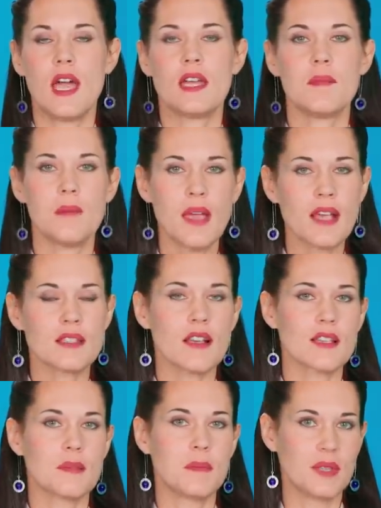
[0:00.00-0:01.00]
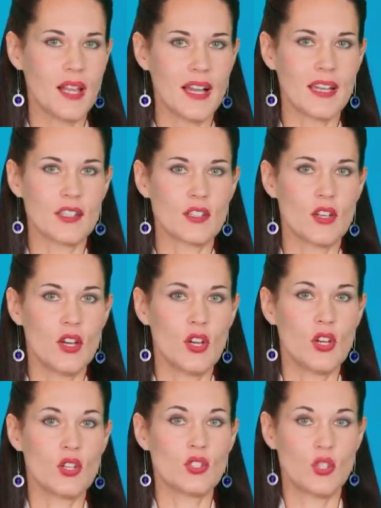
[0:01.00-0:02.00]
and it makes us blind
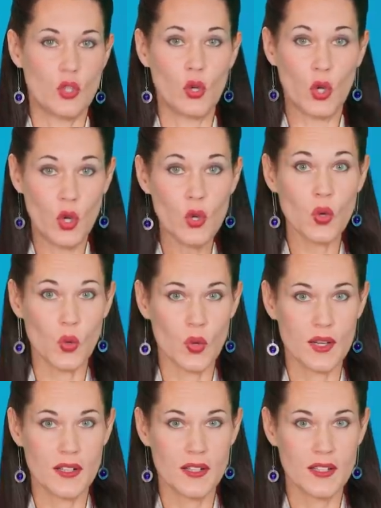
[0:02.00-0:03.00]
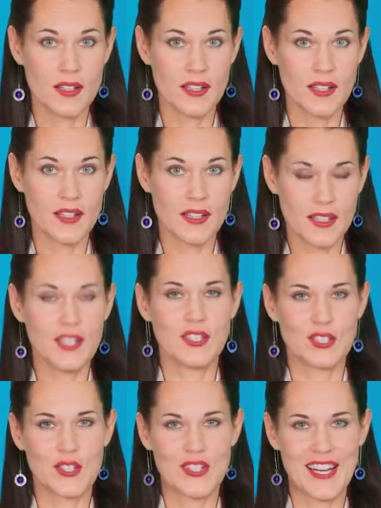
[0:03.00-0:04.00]
to who
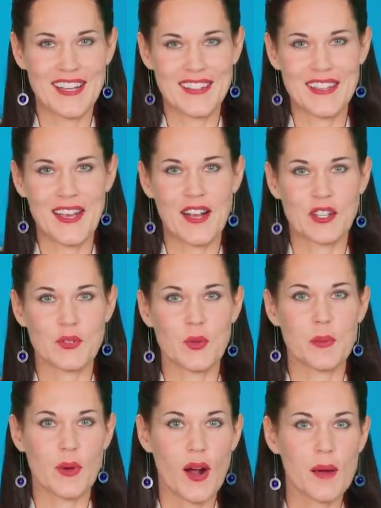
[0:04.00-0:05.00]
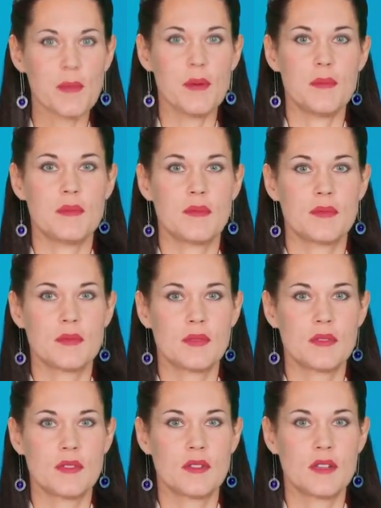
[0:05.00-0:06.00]
is creating the actual problem.
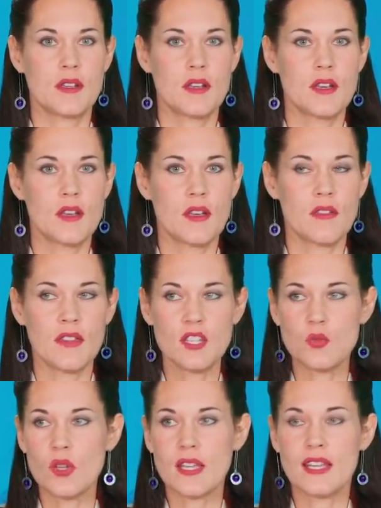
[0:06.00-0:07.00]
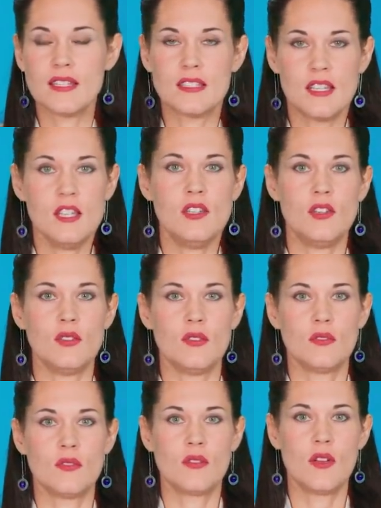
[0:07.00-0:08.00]
This will
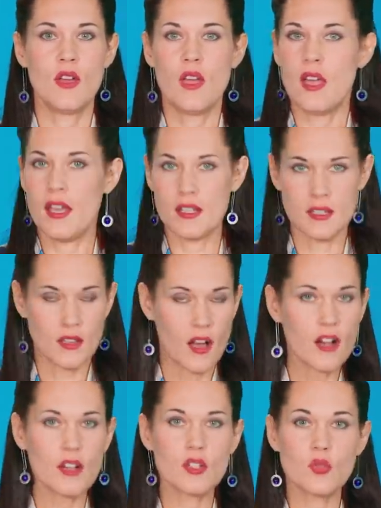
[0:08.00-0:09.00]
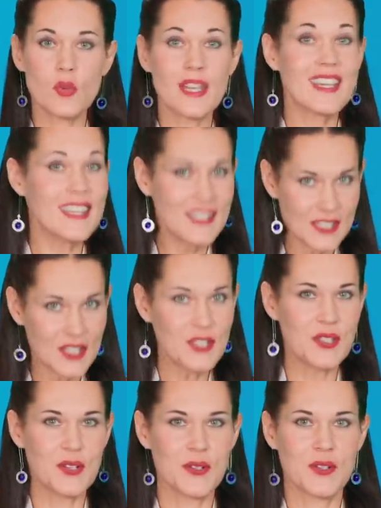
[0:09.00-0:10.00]
continue as long as we
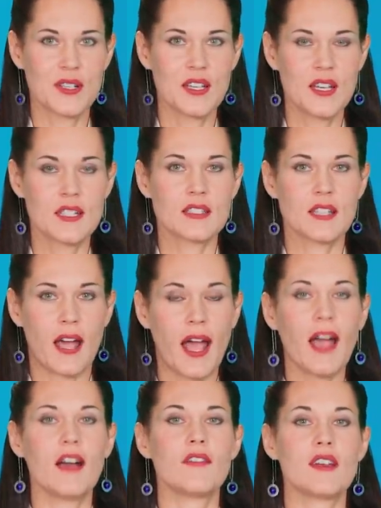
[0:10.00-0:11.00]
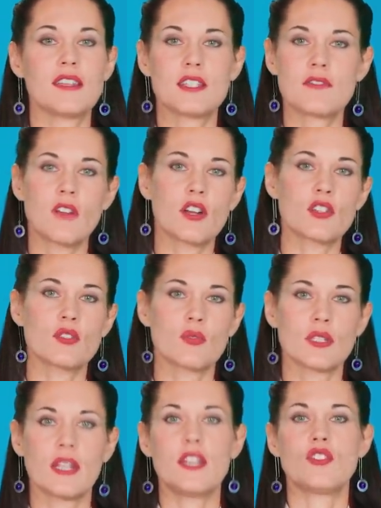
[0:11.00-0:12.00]
continue to have a dysfunctional
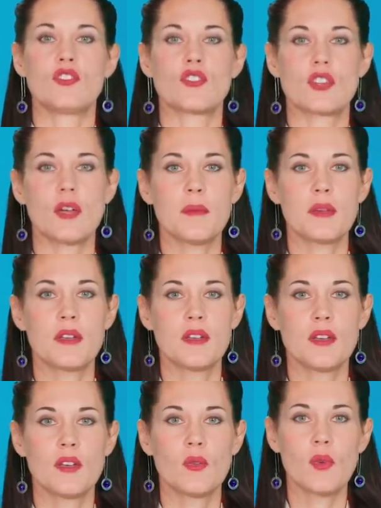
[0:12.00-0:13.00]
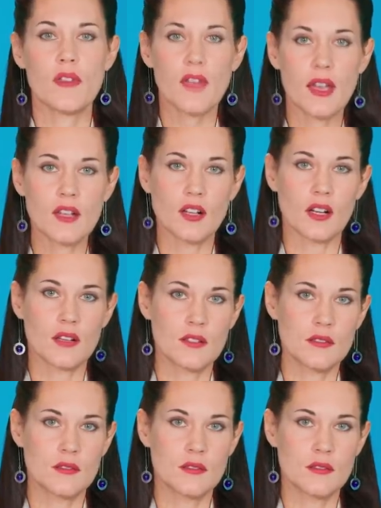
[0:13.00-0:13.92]
relationship with anger.